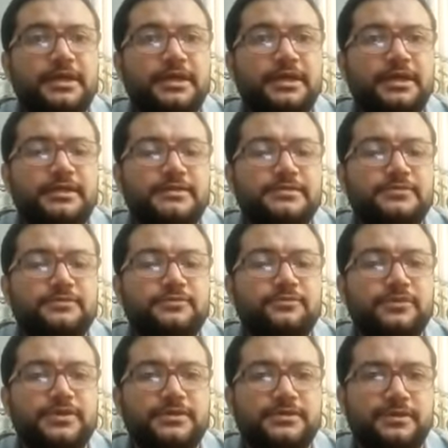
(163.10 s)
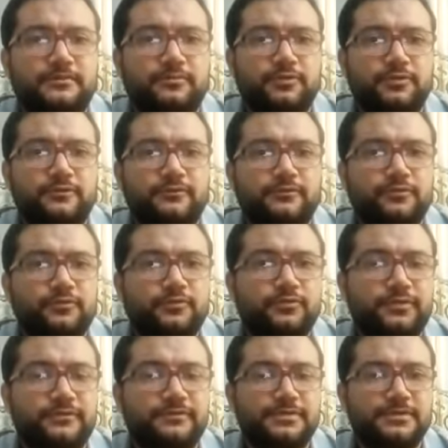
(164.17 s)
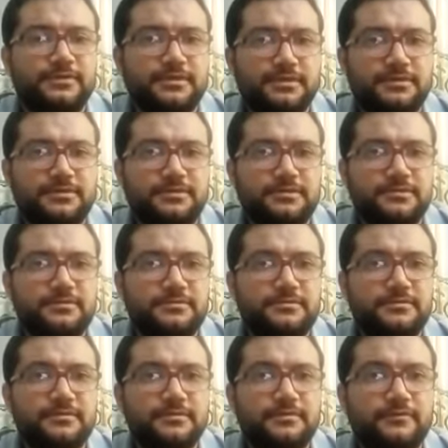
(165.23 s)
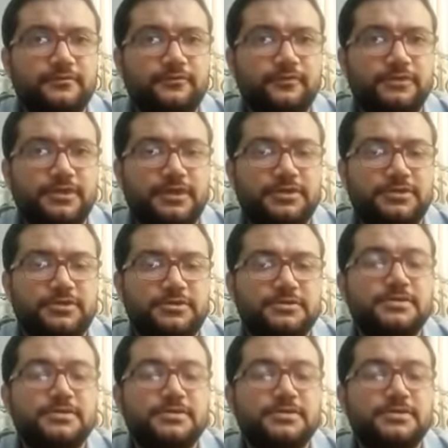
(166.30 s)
is to take sample from 2 different sites for culture.